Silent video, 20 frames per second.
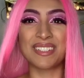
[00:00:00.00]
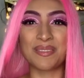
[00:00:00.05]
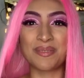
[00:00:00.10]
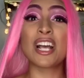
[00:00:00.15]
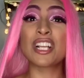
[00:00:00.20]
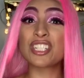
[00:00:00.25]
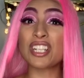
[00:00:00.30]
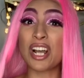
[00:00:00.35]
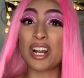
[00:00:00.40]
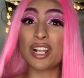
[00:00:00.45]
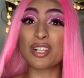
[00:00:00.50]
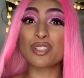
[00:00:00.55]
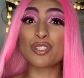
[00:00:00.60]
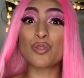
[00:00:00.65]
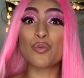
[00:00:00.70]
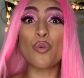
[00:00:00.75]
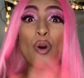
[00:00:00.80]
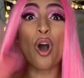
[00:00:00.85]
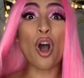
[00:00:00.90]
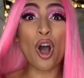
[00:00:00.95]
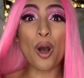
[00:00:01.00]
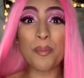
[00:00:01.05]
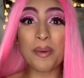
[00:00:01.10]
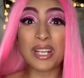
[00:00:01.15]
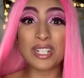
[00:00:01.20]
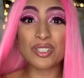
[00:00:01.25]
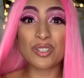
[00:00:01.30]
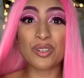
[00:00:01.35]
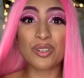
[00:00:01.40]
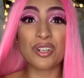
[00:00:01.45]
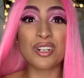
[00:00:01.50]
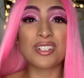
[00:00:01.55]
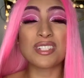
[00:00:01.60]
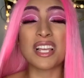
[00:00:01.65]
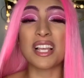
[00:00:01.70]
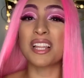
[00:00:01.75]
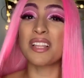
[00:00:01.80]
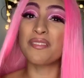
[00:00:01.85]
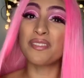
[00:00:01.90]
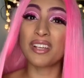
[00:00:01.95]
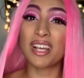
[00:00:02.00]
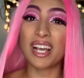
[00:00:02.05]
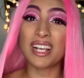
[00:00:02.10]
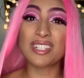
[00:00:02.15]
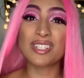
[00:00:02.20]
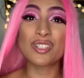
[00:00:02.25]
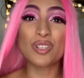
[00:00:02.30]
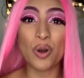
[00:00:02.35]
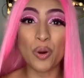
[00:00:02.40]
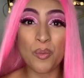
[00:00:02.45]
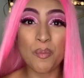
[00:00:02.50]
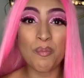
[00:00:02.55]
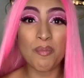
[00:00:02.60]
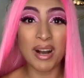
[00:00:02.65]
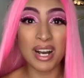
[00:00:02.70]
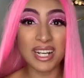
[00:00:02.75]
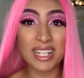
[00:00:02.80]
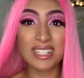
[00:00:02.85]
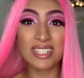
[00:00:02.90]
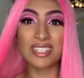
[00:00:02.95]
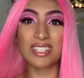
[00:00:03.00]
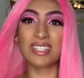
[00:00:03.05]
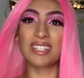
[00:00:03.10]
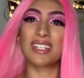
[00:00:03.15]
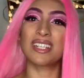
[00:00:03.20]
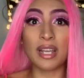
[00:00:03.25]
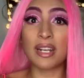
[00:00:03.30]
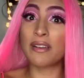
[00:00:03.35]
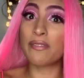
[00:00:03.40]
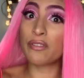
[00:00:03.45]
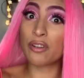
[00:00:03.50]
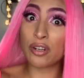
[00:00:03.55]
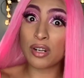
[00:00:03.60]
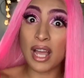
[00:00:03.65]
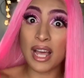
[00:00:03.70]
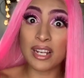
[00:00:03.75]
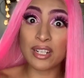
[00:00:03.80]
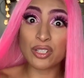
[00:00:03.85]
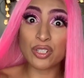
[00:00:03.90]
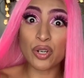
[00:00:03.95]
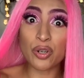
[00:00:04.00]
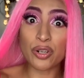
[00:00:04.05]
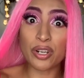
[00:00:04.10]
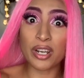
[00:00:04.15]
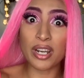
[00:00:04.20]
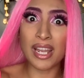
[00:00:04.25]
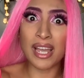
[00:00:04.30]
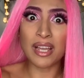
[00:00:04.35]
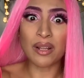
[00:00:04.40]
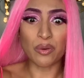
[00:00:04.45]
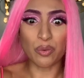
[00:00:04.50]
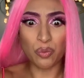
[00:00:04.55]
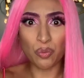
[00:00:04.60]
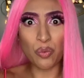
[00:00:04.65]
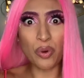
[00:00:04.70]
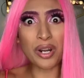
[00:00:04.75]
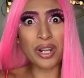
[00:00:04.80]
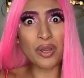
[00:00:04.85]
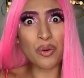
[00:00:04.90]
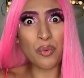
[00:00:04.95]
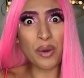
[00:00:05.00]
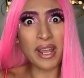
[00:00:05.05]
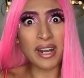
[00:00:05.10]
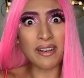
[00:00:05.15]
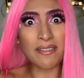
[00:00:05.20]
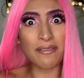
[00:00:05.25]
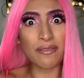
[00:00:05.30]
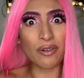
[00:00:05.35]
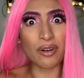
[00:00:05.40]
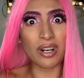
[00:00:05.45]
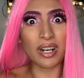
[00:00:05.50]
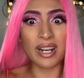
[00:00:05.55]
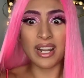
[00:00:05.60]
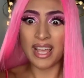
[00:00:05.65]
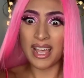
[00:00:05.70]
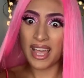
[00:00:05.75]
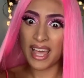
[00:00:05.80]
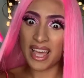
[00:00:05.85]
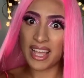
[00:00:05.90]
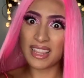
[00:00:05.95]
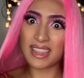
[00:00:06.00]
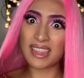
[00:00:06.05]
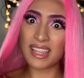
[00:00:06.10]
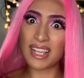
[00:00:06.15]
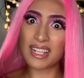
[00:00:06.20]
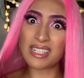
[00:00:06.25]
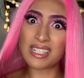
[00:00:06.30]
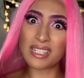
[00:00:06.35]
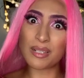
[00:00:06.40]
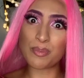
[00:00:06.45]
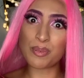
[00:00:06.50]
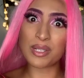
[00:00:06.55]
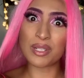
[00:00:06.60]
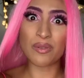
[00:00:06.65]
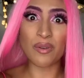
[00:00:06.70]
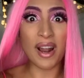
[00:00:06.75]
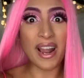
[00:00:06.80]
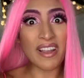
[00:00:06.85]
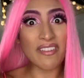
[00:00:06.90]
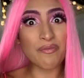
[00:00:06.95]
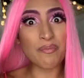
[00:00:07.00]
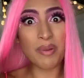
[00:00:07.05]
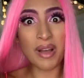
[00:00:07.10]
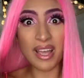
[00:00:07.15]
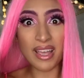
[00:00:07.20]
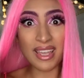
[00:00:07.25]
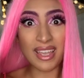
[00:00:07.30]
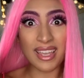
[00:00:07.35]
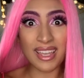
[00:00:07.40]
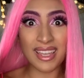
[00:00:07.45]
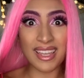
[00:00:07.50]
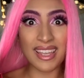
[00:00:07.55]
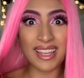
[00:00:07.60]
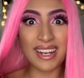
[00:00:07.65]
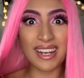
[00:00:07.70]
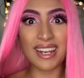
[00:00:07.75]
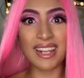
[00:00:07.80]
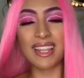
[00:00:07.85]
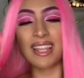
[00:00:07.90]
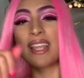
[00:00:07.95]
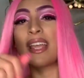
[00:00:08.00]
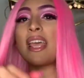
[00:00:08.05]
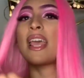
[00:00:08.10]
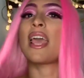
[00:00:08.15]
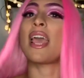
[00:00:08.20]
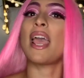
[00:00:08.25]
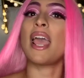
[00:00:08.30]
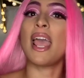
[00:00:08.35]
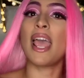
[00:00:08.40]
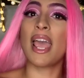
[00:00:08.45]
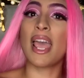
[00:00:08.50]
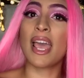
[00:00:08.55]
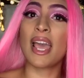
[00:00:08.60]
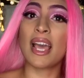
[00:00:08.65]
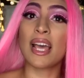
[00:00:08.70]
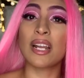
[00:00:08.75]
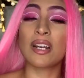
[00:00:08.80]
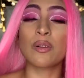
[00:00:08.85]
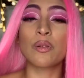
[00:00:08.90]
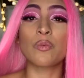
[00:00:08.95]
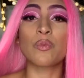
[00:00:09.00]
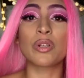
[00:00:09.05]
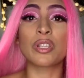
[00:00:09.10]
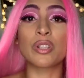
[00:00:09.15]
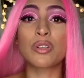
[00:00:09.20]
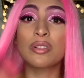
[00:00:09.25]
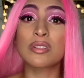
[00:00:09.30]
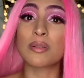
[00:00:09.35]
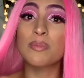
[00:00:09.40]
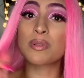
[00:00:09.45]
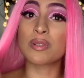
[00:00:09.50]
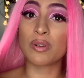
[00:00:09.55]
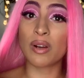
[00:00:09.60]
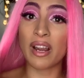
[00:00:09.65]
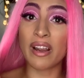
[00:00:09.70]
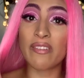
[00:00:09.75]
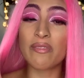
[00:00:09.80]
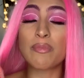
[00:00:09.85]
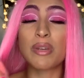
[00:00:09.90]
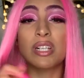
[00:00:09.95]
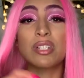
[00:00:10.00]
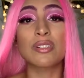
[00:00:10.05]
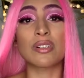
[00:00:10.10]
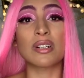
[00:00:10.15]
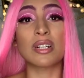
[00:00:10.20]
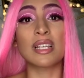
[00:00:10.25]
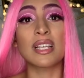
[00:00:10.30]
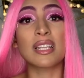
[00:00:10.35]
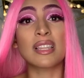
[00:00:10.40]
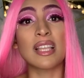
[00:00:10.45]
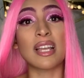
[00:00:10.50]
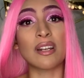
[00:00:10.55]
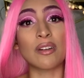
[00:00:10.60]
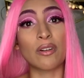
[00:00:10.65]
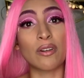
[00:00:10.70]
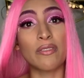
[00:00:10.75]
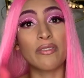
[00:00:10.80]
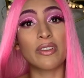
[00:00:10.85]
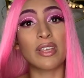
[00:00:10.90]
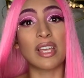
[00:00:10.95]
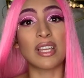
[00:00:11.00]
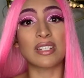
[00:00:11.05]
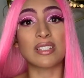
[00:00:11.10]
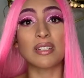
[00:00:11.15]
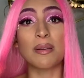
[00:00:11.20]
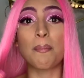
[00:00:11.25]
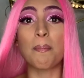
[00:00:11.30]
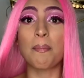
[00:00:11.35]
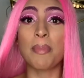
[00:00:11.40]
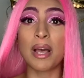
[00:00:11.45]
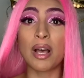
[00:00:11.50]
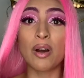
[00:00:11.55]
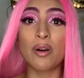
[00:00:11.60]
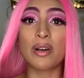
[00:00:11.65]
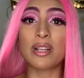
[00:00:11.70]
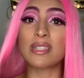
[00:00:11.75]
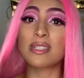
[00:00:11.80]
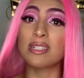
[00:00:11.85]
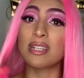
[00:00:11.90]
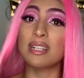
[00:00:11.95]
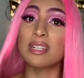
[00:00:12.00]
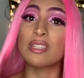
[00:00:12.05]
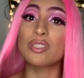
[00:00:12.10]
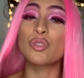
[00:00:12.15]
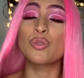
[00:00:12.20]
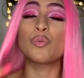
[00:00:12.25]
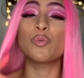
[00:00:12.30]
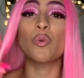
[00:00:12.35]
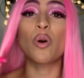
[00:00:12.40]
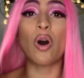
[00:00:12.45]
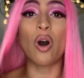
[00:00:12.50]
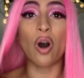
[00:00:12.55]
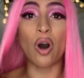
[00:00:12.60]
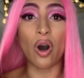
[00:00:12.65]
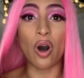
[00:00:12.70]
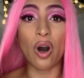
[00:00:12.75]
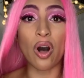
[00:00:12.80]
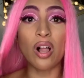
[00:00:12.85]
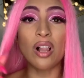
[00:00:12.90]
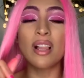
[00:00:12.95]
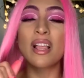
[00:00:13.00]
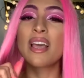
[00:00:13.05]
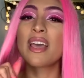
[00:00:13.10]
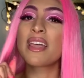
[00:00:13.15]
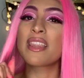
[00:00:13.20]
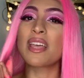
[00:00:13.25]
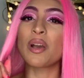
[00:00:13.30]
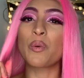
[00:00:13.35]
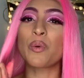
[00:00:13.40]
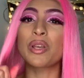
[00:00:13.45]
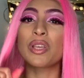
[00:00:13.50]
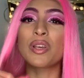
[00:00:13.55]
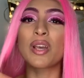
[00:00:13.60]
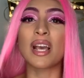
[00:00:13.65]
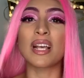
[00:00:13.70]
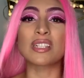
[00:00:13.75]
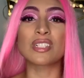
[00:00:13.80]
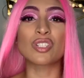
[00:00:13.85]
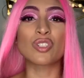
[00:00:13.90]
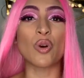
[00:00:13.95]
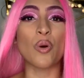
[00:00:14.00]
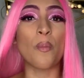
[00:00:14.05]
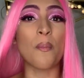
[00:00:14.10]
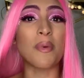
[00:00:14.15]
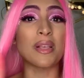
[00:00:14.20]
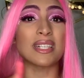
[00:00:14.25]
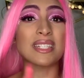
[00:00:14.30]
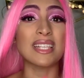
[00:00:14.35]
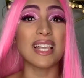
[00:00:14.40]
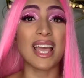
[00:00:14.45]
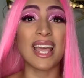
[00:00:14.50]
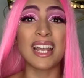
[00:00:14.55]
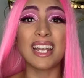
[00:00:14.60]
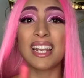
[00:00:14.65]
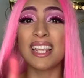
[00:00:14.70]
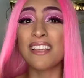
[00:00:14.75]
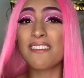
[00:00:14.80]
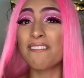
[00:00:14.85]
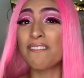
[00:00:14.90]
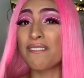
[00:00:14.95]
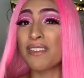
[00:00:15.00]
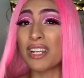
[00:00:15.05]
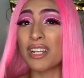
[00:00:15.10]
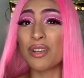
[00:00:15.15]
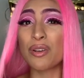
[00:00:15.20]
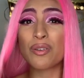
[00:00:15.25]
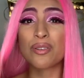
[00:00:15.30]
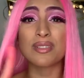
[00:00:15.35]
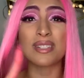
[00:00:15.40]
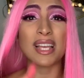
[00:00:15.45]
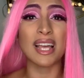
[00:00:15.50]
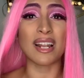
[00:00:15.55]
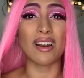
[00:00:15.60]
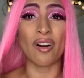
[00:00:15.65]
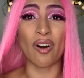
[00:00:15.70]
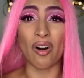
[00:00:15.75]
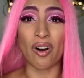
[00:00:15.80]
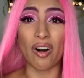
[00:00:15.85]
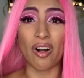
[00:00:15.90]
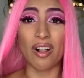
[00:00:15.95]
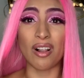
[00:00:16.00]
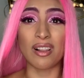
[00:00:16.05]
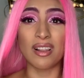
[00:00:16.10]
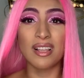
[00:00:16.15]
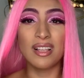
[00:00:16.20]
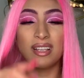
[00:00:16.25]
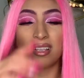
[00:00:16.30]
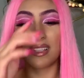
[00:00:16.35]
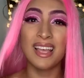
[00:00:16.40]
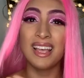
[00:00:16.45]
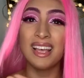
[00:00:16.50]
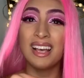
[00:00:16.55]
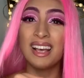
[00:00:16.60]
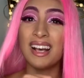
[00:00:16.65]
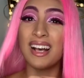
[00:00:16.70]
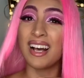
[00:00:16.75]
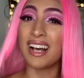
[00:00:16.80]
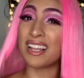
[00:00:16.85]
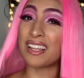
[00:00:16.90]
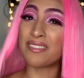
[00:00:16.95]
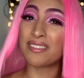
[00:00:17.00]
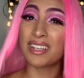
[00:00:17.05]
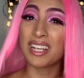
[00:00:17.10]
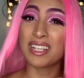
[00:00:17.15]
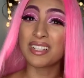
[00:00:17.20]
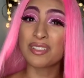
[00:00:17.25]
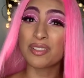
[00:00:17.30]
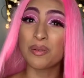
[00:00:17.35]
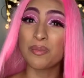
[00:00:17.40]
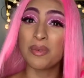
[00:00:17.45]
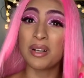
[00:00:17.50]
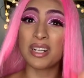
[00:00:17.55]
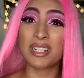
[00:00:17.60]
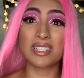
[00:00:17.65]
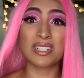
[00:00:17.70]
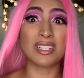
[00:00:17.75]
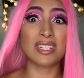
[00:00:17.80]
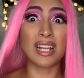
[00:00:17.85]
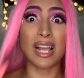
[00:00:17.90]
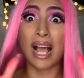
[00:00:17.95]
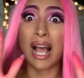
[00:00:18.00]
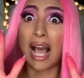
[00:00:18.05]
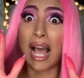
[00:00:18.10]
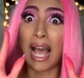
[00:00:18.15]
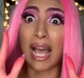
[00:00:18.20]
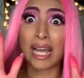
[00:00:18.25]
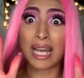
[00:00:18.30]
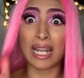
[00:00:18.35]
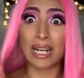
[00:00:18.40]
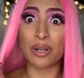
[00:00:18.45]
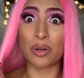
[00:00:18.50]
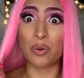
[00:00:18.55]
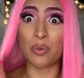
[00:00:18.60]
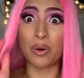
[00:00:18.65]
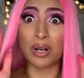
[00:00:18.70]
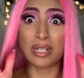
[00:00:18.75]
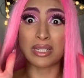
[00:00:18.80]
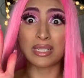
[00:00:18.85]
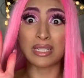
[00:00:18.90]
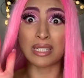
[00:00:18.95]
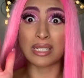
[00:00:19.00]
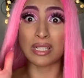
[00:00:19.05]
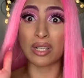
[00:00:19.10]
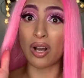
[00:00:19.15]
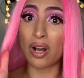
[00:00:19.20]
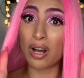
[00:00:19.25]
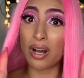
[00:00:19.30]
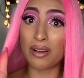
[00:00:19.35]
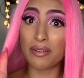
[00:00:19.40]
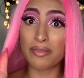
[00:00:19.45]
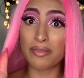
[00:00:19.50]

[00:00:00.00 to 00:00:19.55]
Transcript: Shout out to all my Jokers. I love you guys so much. And if you're not a Joker yet, what are you waiting for? Hit that subscribe button. And when you subscribe, make sure to hit that notification bell and set it to all. That way you guys don't miss any videos at all. I love you guys so much. I gotta go wash this off.